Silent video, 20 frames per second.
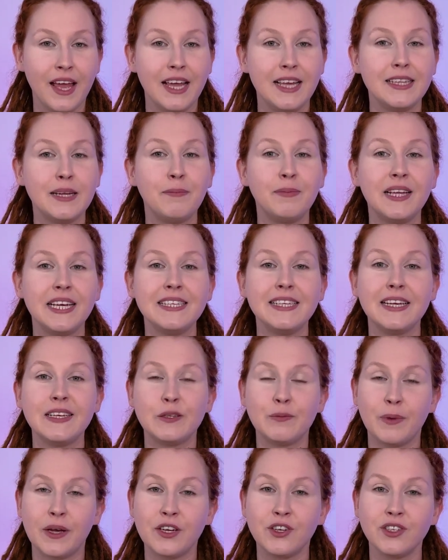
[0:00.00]
It applies
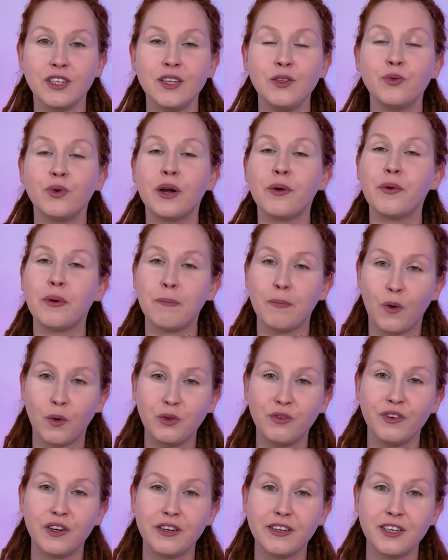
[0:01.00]
especially to a
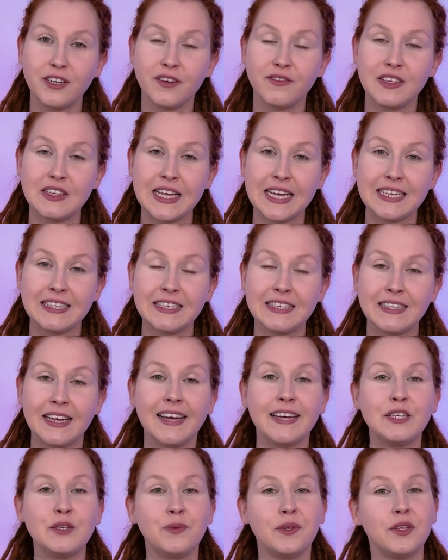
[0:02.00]
remote version of this
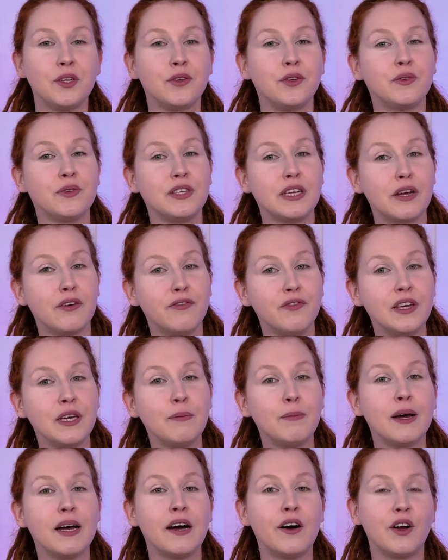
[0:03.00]
exercise when you're using
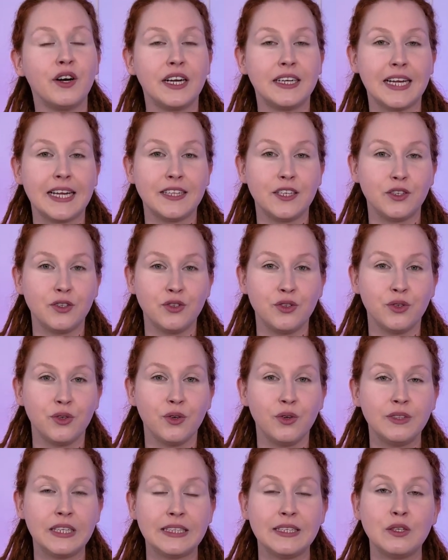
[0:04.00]
Figma or another
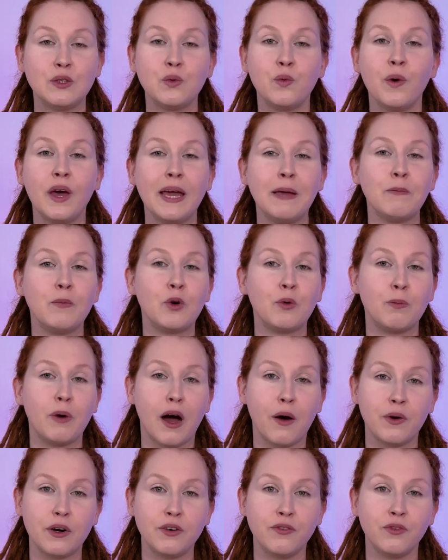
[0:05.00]
tool that is way more
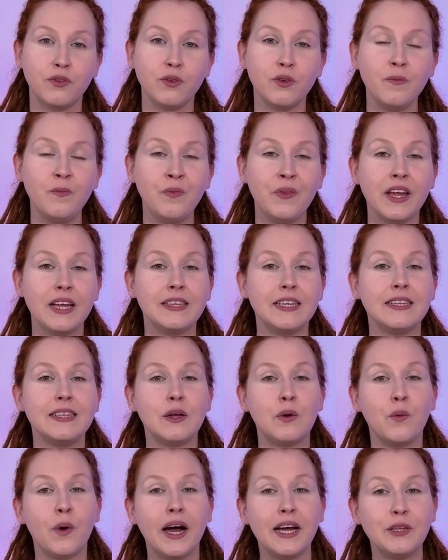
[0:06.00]
powerful than
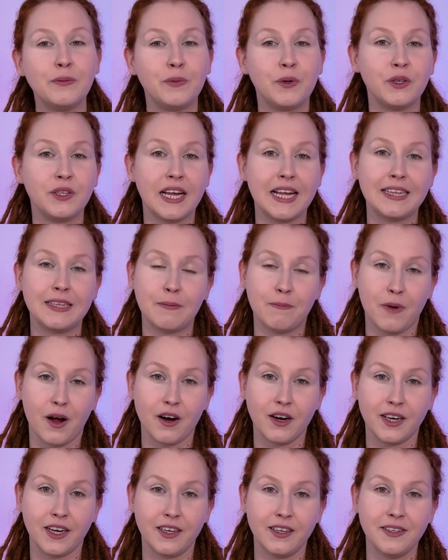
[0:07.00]
the whiteboard and the
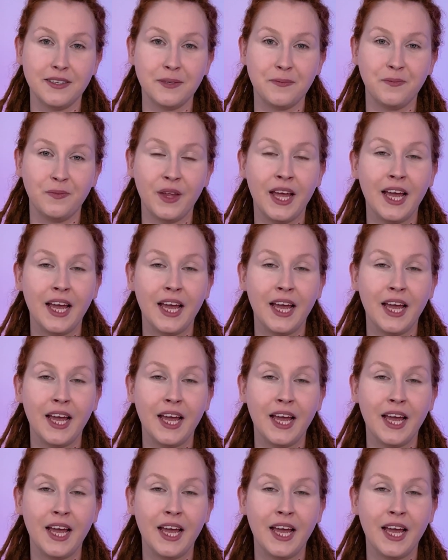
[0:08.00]
markers.